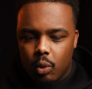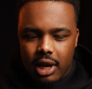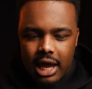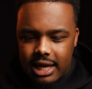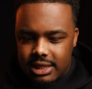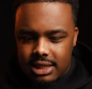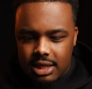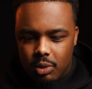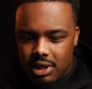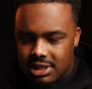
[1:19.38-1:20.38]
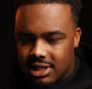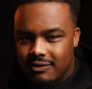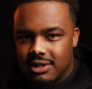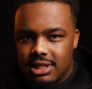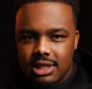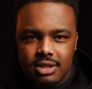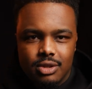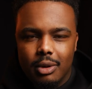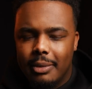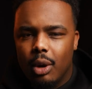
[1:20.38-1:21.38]
180, 170
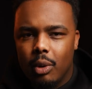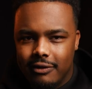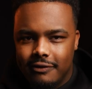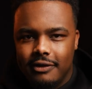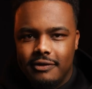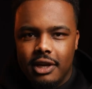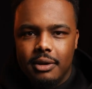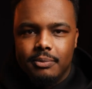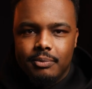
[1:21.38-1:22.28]
to about 150.